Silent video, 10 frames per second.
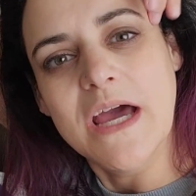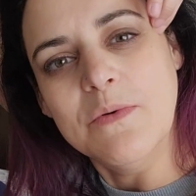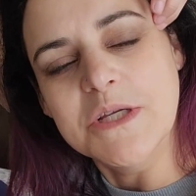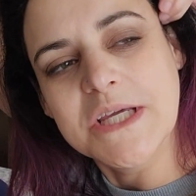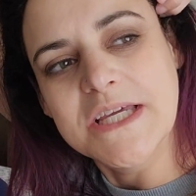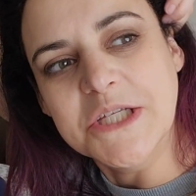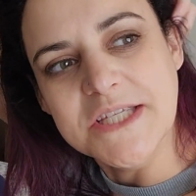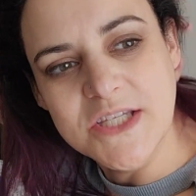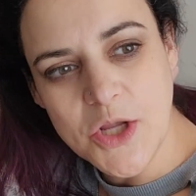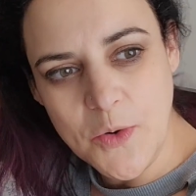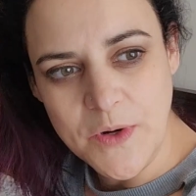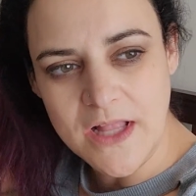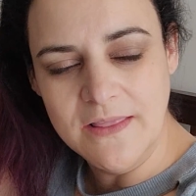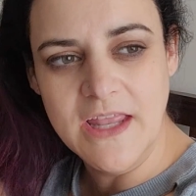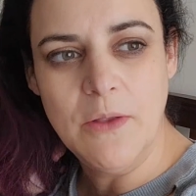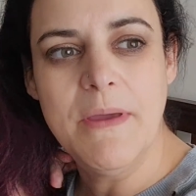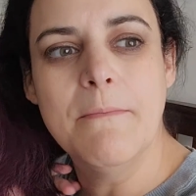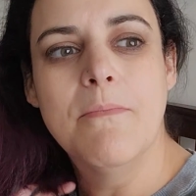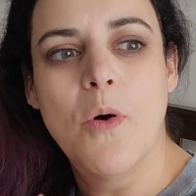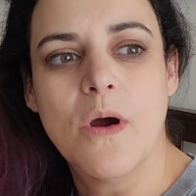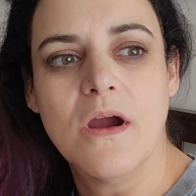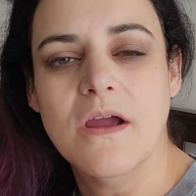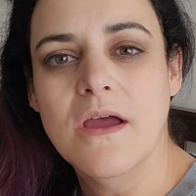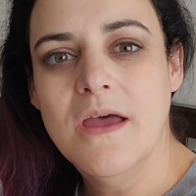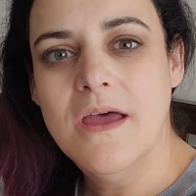I wish I had just known a little bit more